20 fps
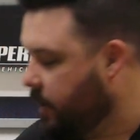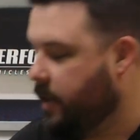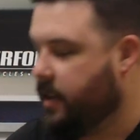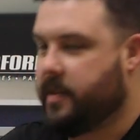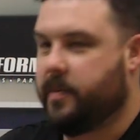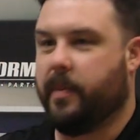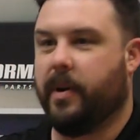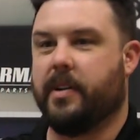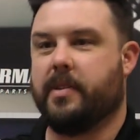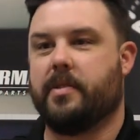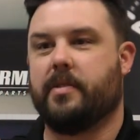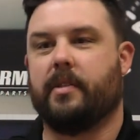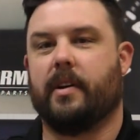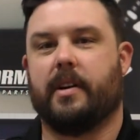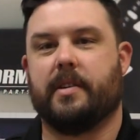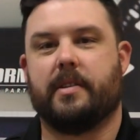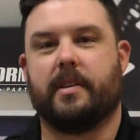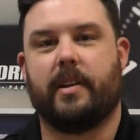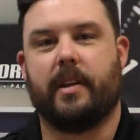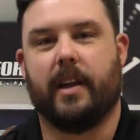this
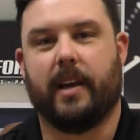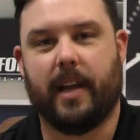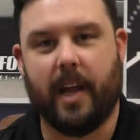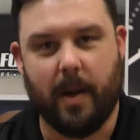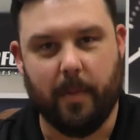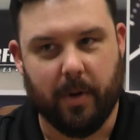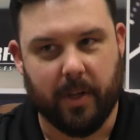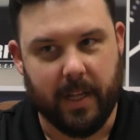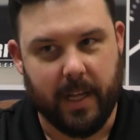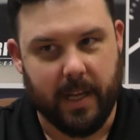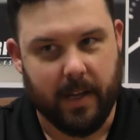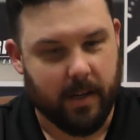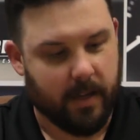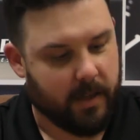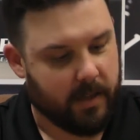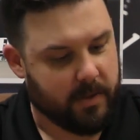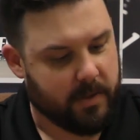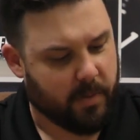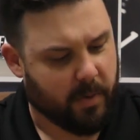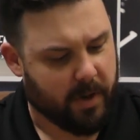monstrosity that came on the
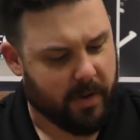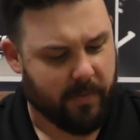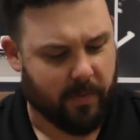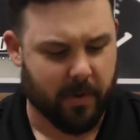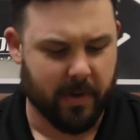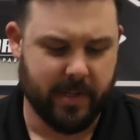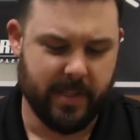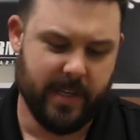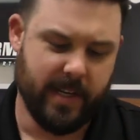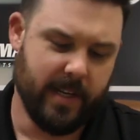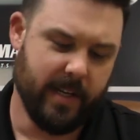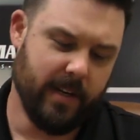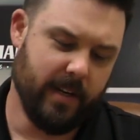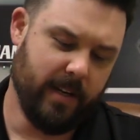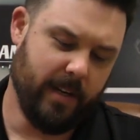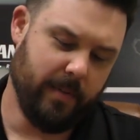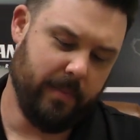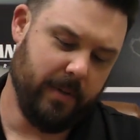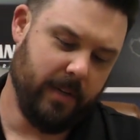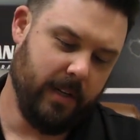2014
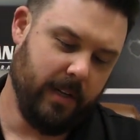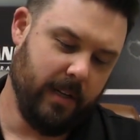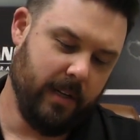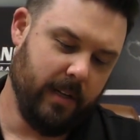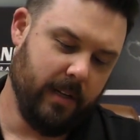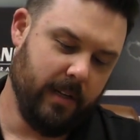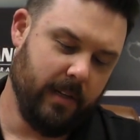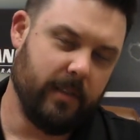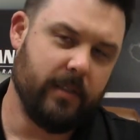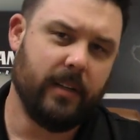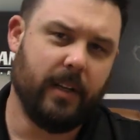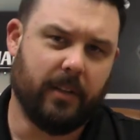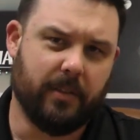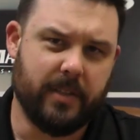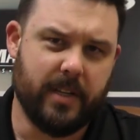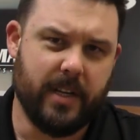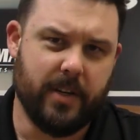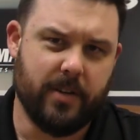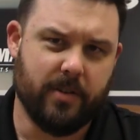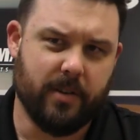and up
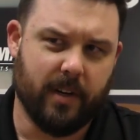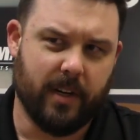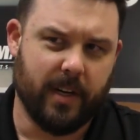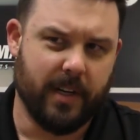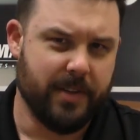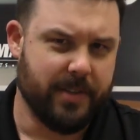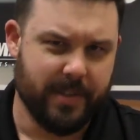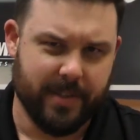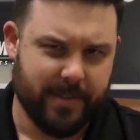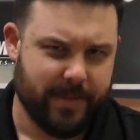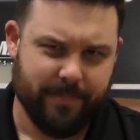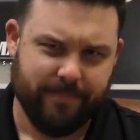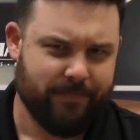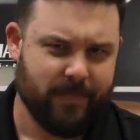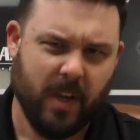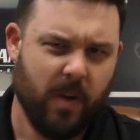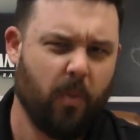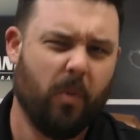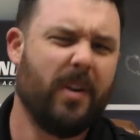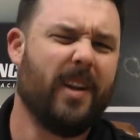LT truck engines.
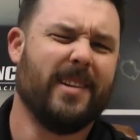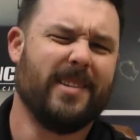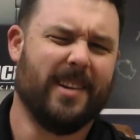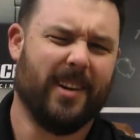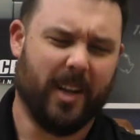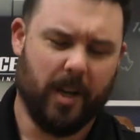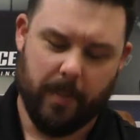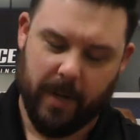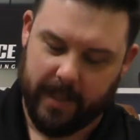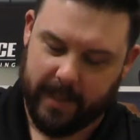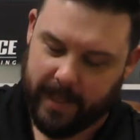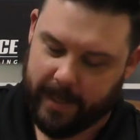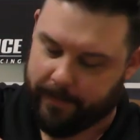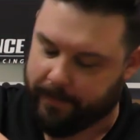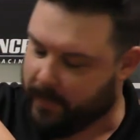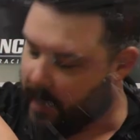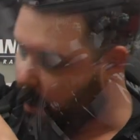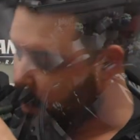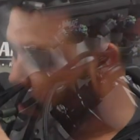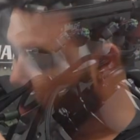We're not talking about
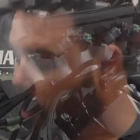that.